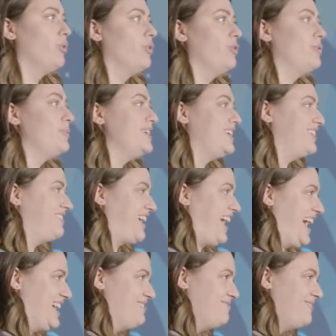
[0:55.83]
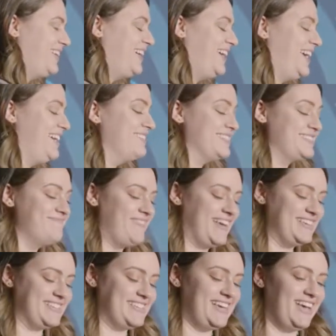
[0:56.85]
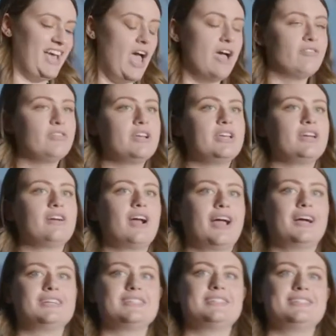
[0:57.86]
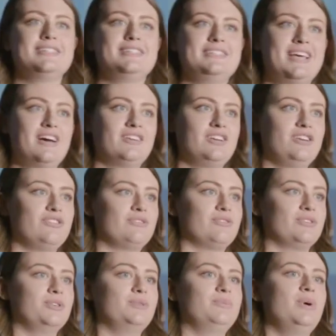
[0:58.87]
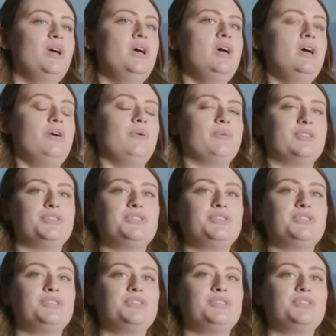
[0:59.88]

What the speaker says: the week of camp. It was amazing. Every year I got to sit down in a room with